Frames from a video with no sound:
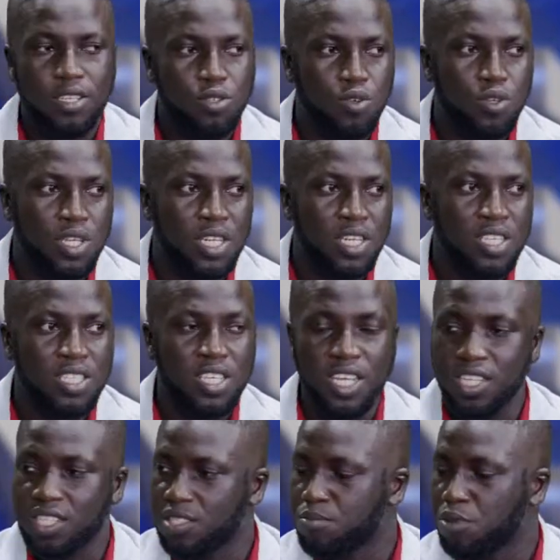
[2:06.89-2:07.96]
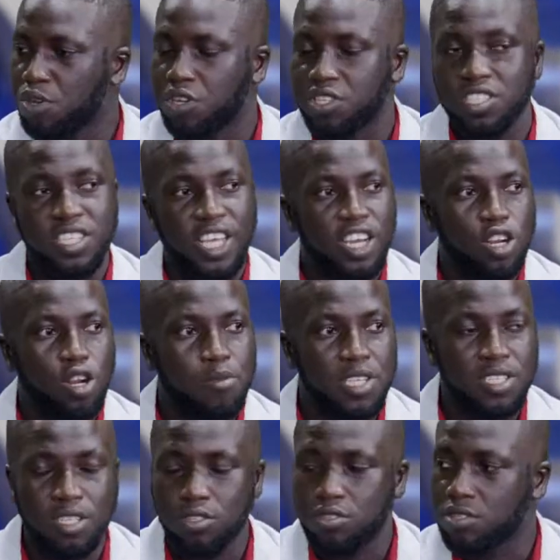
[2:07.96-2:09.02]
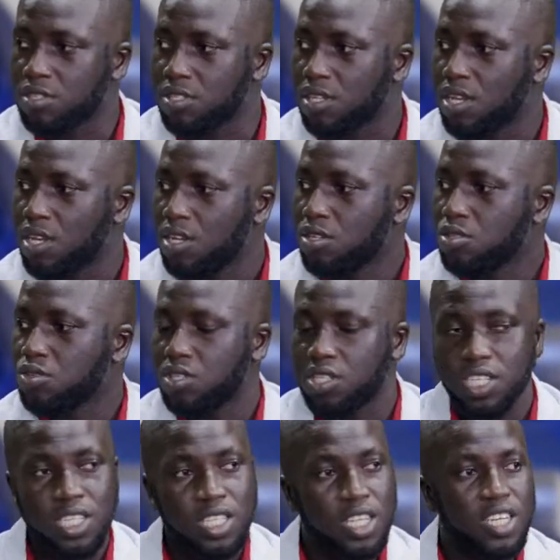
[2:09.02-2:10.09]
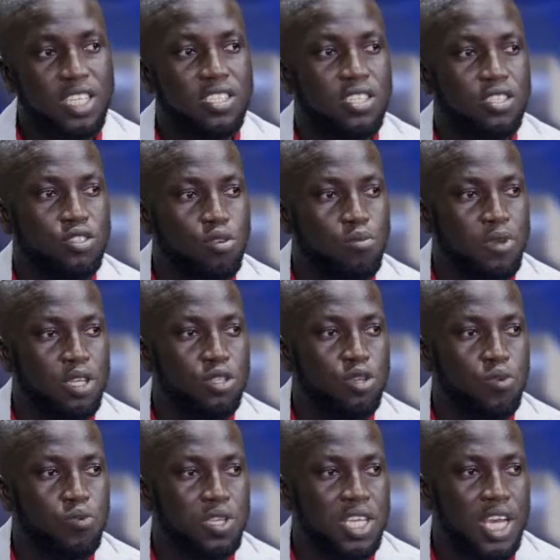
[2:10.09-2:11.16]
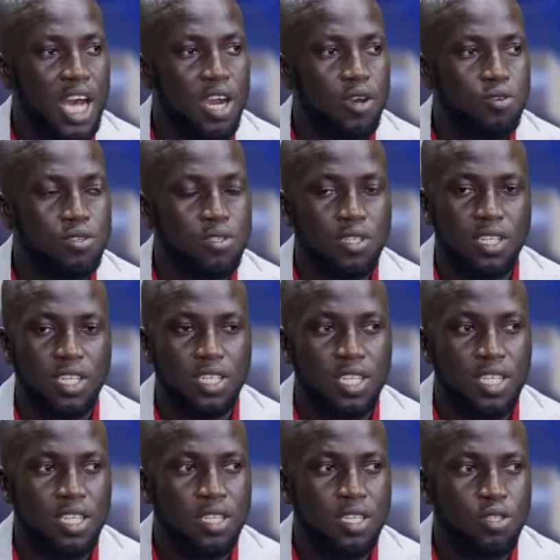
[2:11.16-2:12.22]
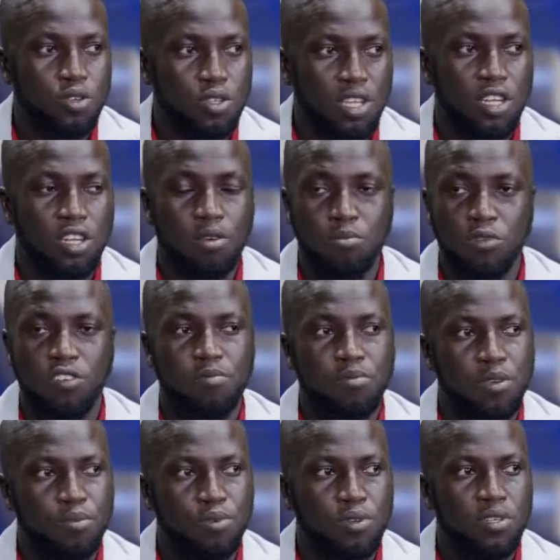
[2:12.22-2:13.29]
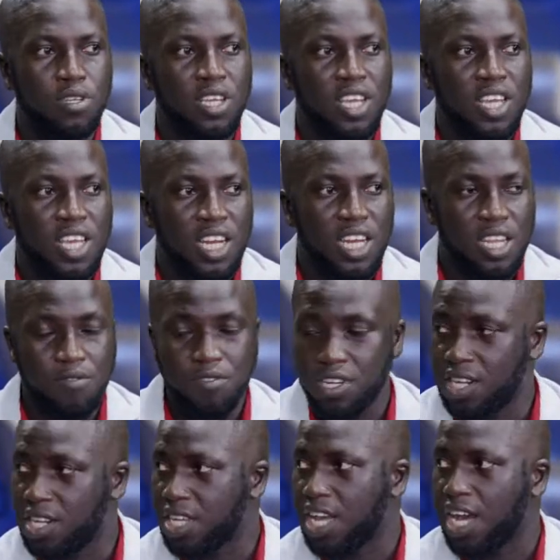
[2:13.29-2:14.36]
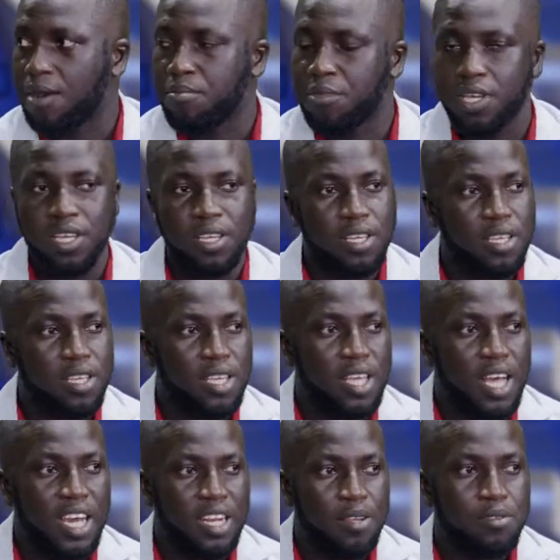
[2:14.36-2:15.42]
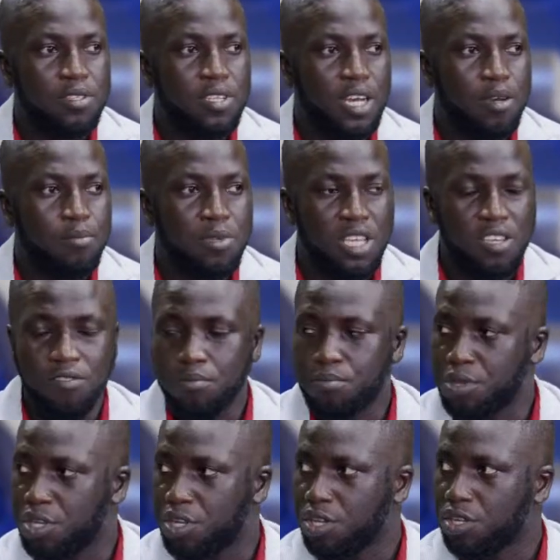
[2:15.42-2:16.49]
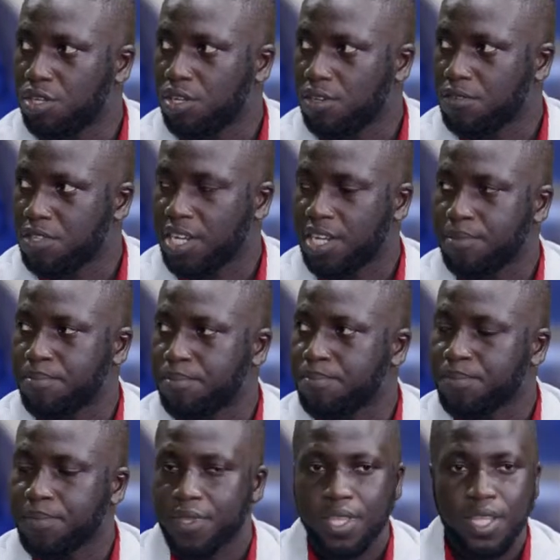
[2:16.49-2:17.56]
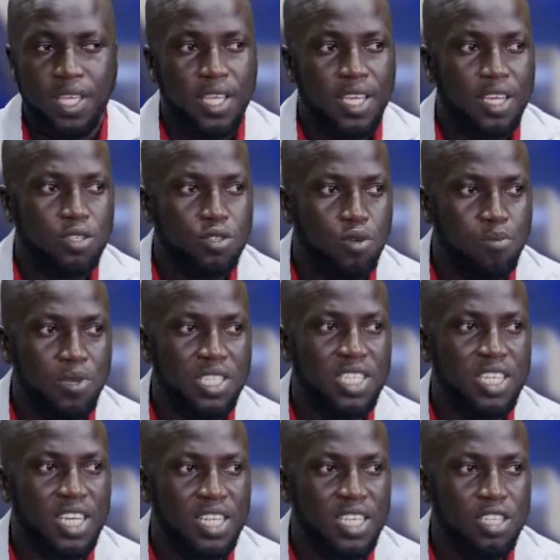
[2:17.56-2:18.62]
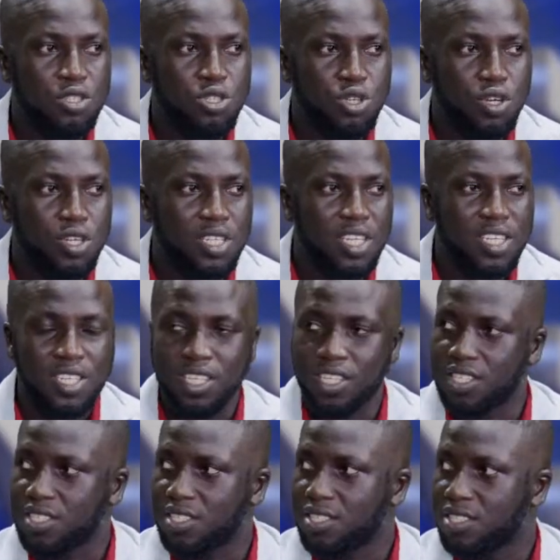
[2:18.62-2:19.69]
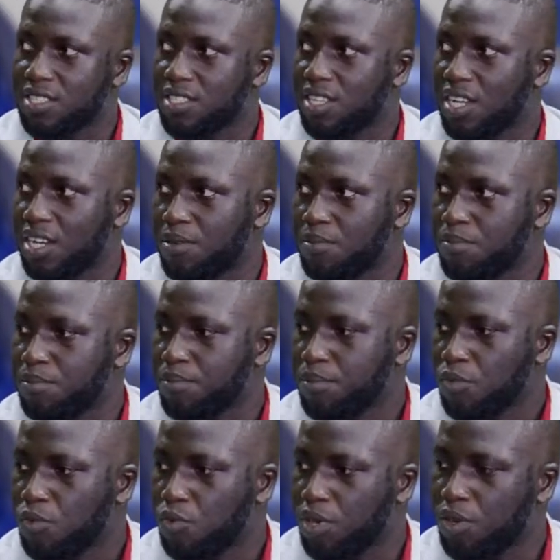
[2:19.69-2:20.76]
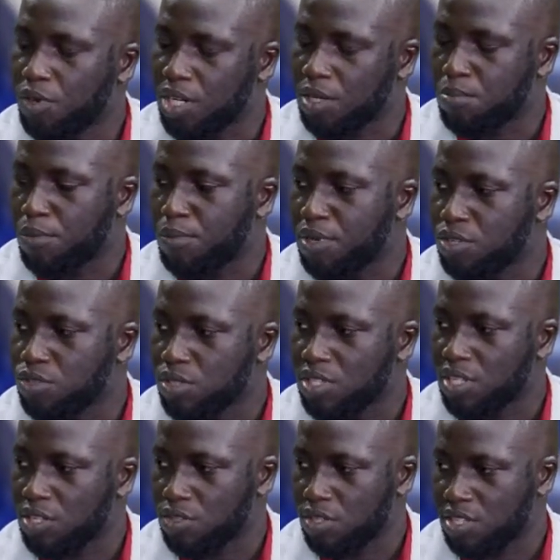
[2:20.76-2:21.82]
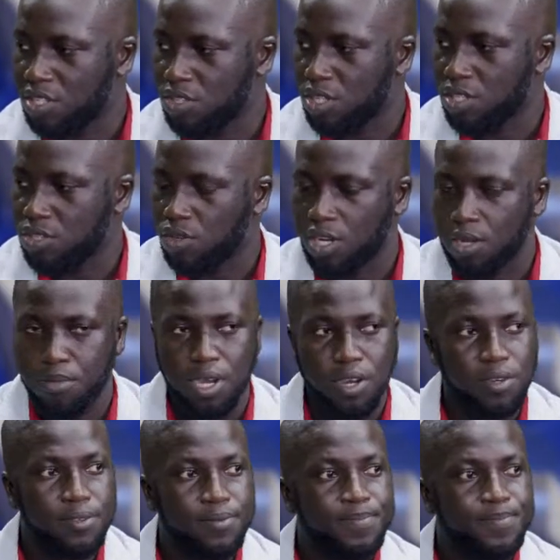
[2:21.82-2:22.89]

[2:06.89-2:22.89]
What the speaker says: So in this case, because it's economic census, so the interest is to make sure we count the total number of people living in the Gambia at a given period of time. Okay. Yeah, so basically, in short, that is what the population census is all about.